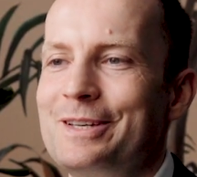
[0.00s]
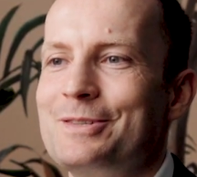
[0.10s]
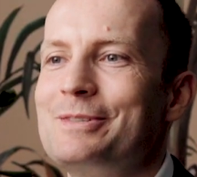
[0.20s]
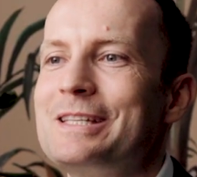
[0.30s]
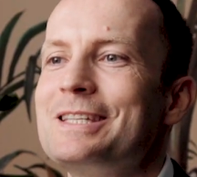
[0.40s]

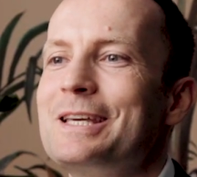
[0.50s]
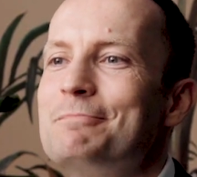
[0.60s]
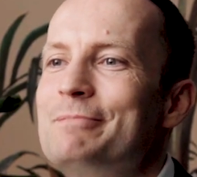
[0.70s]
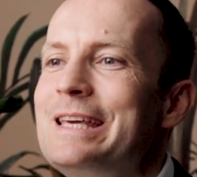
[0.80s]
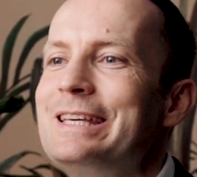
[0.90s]
So that's
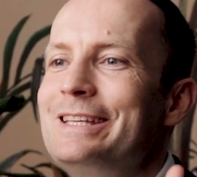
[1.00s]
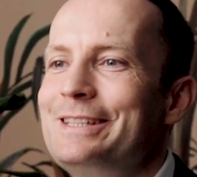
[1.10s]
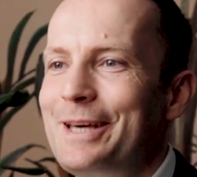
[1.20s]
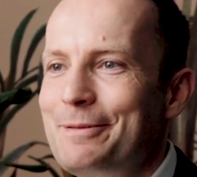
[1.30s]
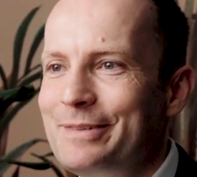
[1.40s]
make
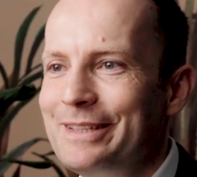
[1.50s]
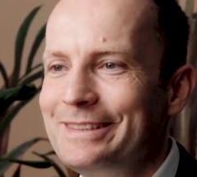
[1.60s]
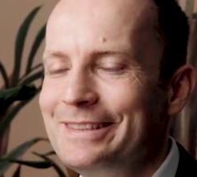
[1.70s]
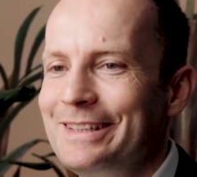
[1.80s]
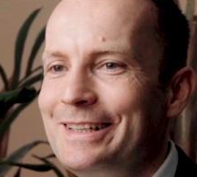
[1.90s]
it
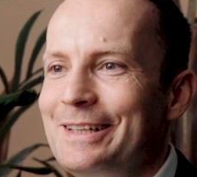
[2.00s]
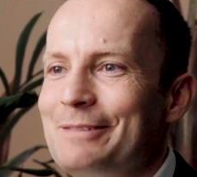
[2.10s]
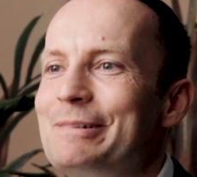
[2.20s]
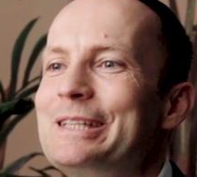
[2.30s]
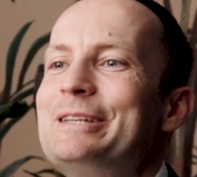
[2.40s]
happen,
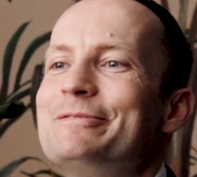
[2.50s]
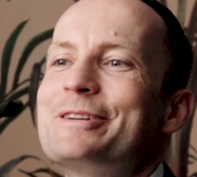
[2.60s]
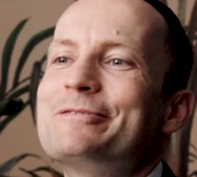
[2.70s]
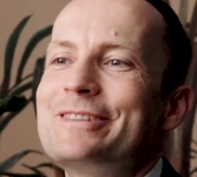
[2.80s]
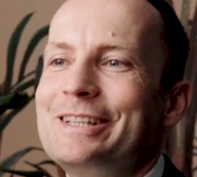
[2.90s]
but in a
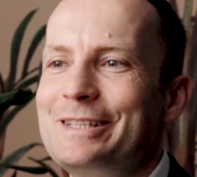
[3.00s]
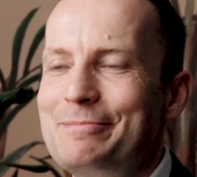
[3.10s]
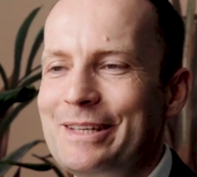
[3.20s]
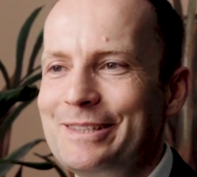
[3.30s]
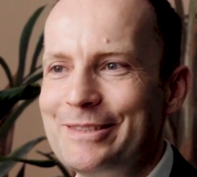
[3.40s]
very friendly
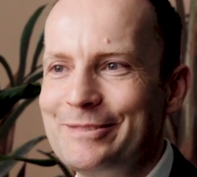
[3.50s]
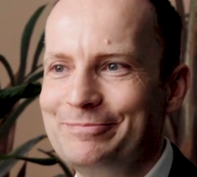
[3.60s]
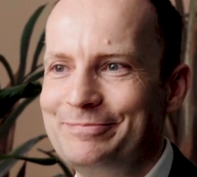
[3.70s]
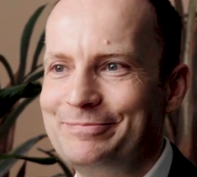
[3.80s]
manner.